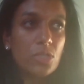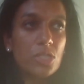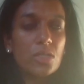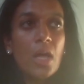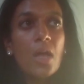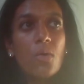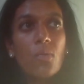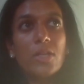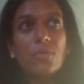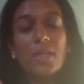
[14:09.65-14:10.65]
which is
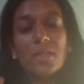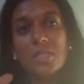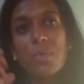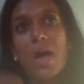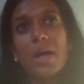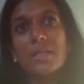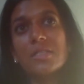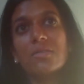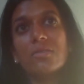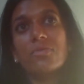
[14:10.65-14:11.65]
when you get these pockets
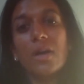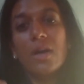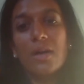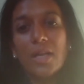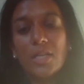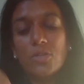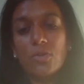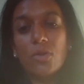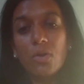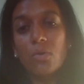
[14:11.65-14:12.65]
of in
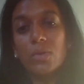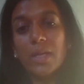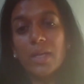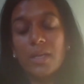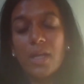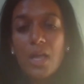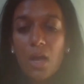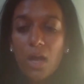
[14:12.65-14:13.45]
your colon